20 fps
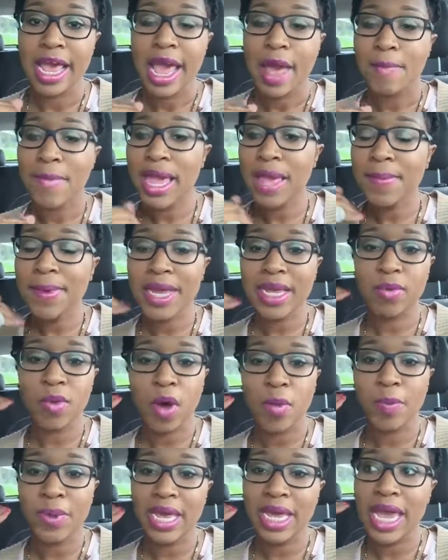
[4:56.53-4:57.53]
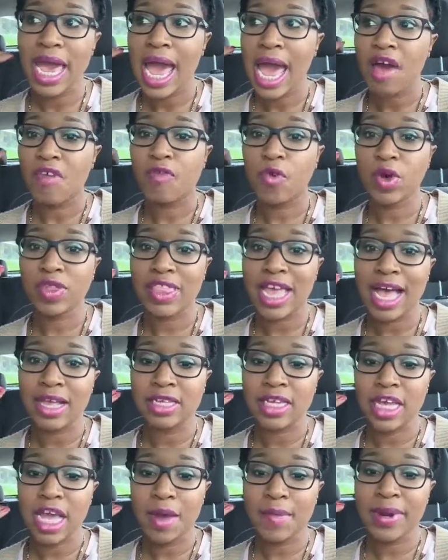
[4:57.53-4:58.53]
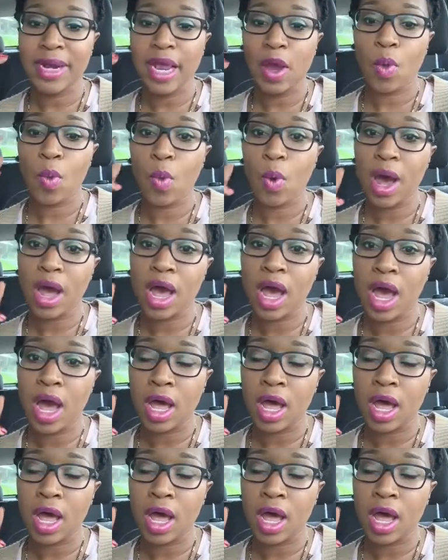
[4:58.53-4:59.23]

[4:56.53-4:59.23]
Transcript: Maybe it won't be 4,000 coming in